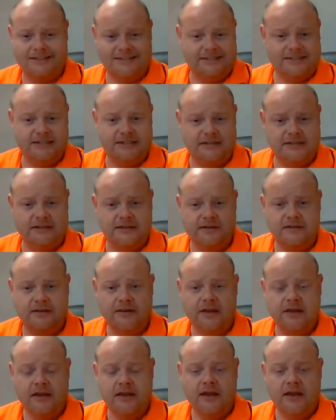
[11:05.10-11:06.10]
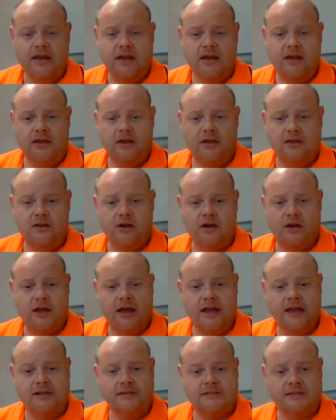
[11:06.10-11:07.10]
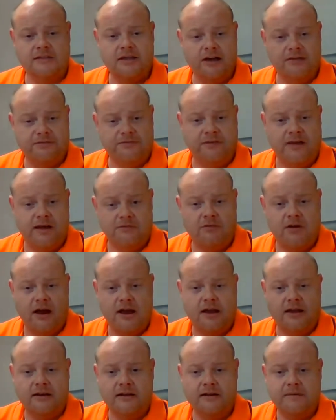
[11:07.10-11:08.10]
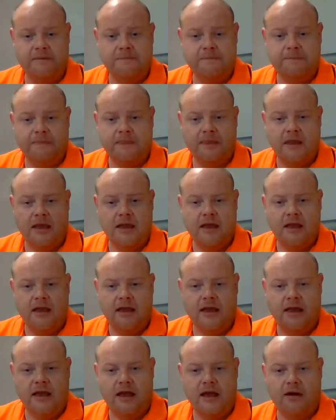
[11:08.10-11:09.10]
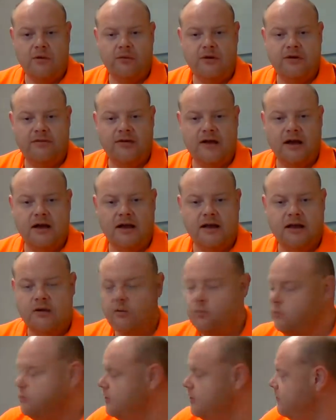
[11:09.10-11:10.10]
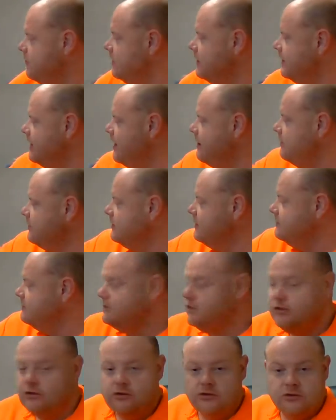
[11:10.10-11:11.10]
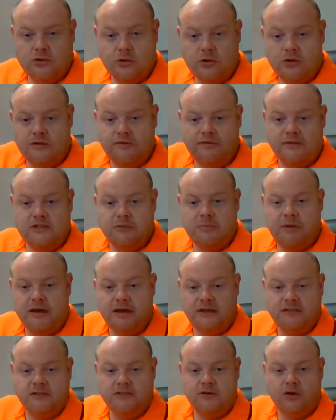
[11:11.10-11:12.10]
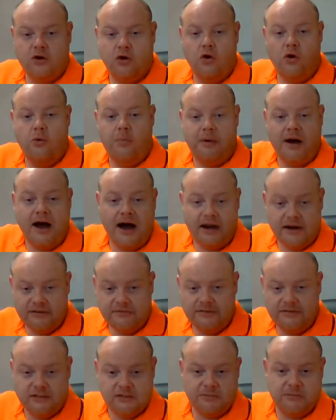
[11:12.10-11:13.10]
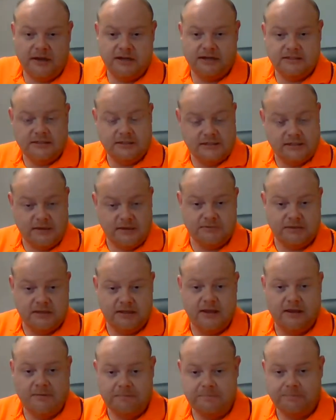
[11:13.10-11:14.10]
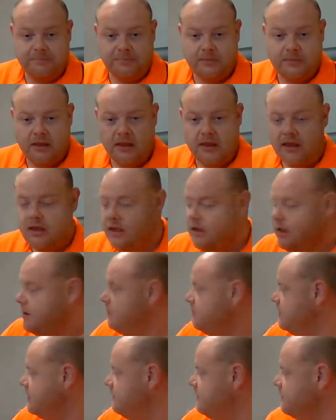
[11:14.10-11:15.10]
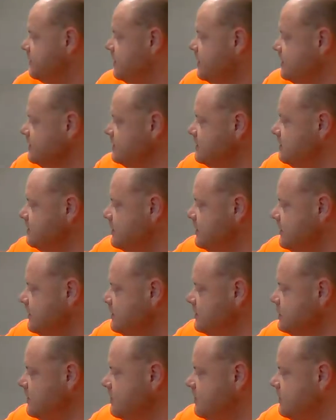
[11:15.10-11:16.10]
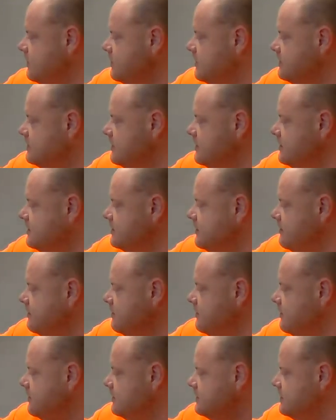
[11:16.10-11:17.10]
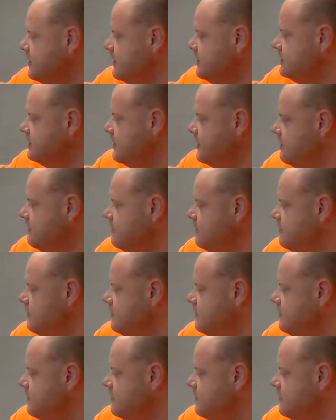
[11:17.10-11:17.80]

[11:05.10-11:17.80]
to Sydney, it's a flat rate. However, we're allowing them to use all of this space or part of this space. It's up to them. But if a customer is only going to send something that takes up